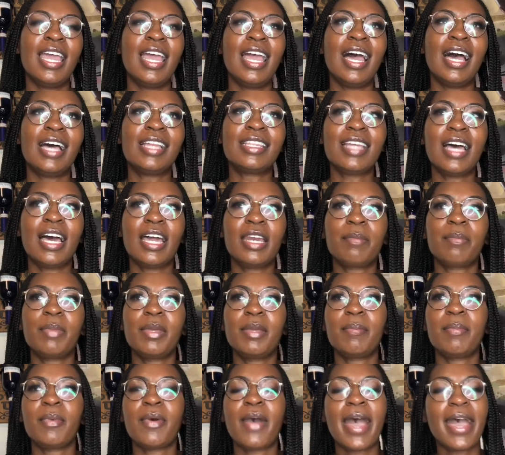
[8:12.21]
A lot of
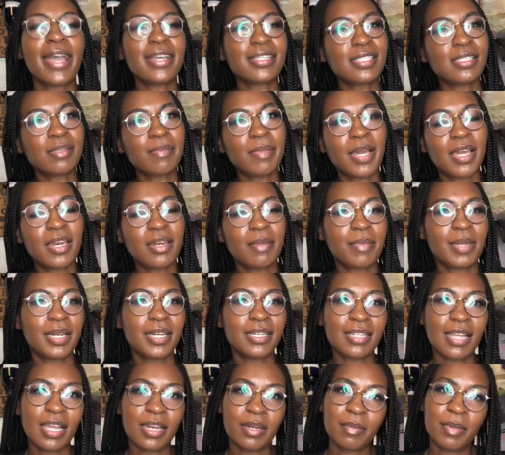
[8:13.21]
people ask about it, but a
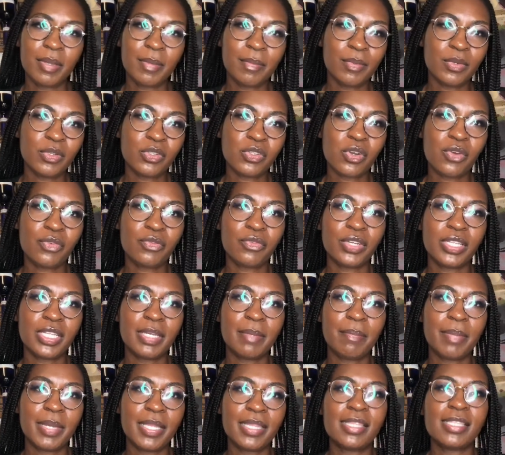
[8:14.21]
lot of people don't really
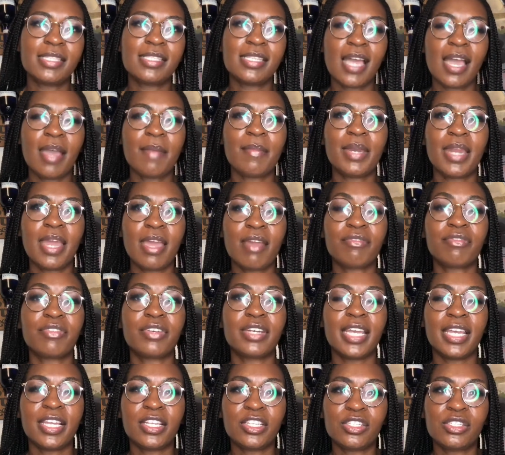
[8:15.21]
put the time and
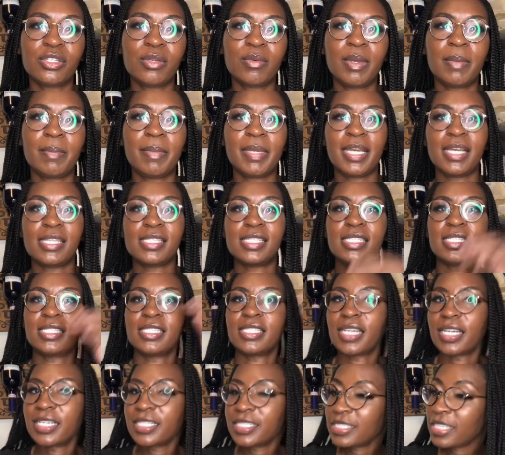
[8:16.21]
effort into it because it
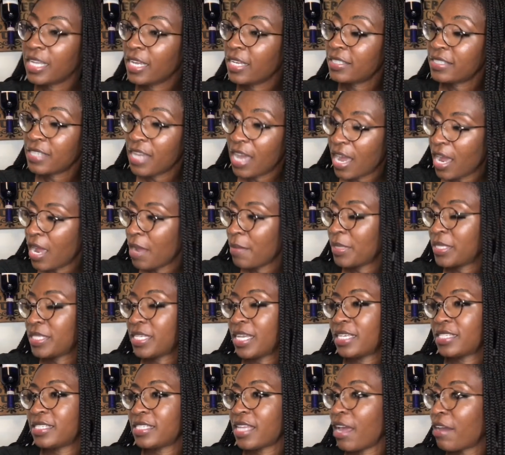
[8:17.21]
does take time. It
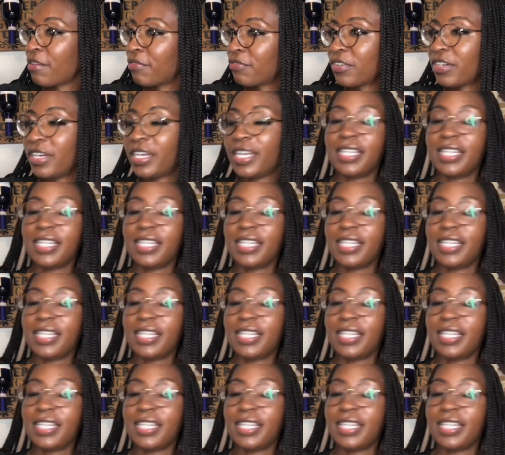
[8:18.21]
takes effort.